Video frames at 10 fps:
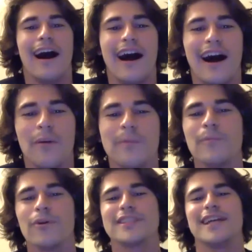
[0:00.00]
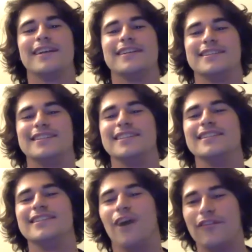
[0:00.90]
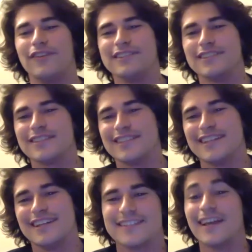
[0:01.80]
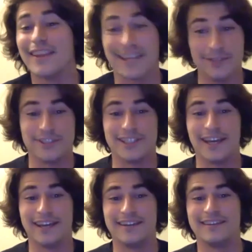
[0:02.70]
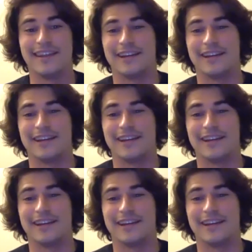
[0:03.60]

I'll be more excited to see the offense. Like you said, like